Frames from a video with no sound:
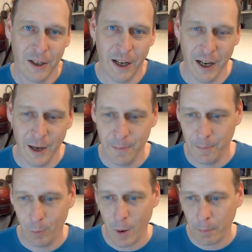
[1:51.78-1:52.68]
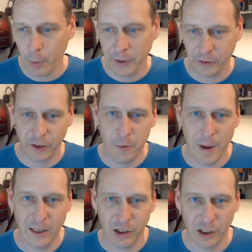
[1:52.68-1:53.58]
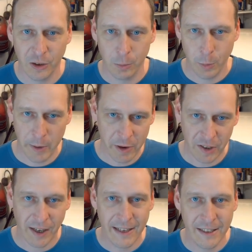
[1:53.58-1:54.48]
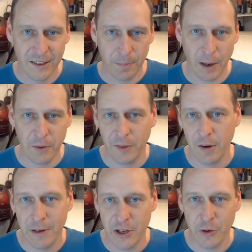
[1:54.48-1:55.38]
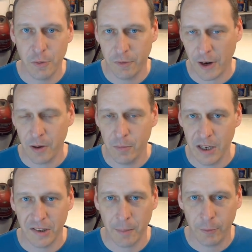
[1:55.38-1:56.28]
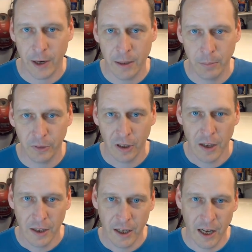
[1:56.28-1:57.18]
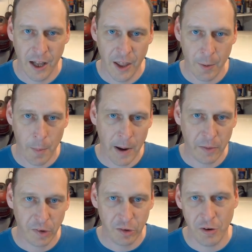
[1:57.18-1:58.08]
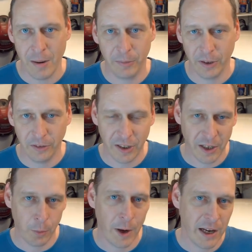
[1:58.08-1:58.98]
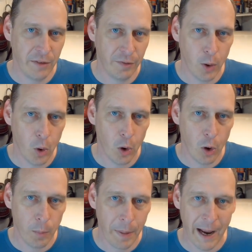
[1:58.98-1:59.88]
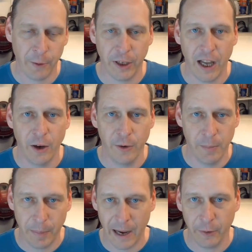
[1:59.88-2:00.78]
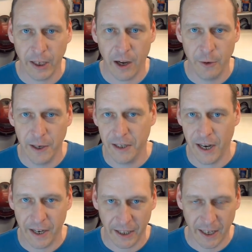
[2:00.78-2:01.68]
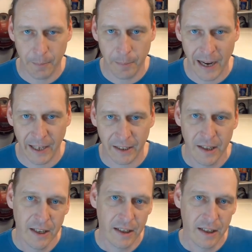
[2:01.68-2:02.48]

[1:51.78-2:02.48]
1.2 mention, we retained both the original front and rear subframes. They were both stripped, sent away for powder coated, and they come back.